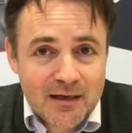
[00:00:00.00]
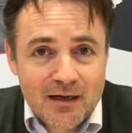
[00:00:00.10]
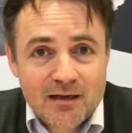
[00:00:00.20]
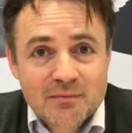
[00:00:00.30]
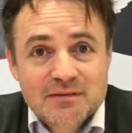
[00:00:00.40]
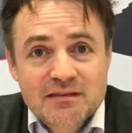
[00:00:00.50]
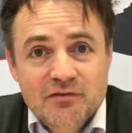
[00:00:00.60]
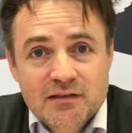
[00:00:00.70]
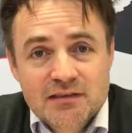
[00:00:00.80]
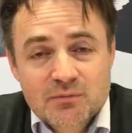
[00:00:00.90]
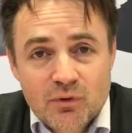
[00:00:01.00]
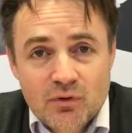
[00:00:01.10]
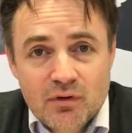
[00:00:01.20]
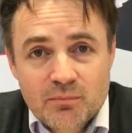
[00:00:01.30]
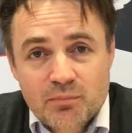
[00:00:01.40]
I am Stéphane
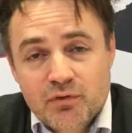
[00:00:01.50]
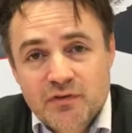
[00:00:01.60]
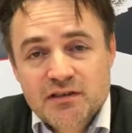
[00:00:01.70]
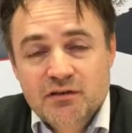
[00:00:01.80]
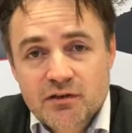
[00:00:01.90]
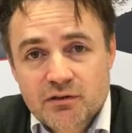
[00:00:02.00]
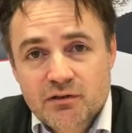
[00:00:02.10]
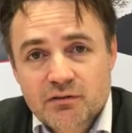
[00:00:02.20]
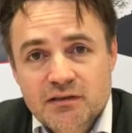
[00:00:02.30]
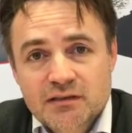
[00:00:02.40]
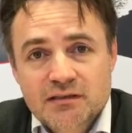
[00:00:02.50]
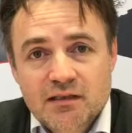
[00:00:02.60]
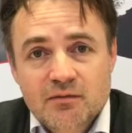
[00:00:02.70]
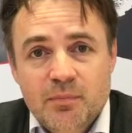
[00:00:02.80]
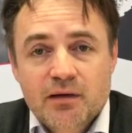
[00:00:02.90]
Simon, I'm professor in endodontics
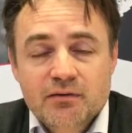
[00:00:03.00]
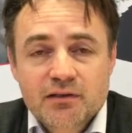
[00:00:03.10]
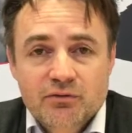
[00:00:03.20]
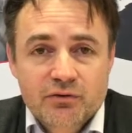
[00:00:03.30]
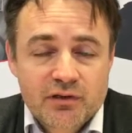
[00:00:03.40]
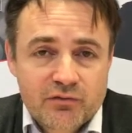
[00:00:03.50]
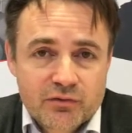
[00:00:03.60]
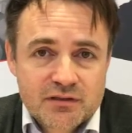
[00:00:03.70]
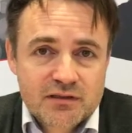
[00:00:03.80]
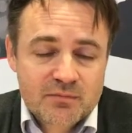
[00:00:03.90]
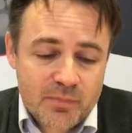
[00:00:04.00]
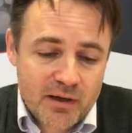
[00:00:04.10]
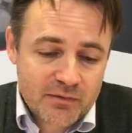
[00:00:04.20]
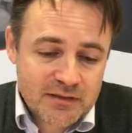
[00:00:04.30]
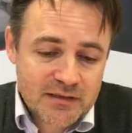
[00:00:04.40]
at the Paris Diderot University in
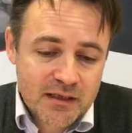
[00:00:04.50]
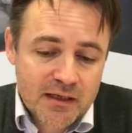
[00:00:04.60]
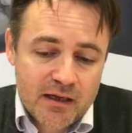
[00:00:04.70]
Paris,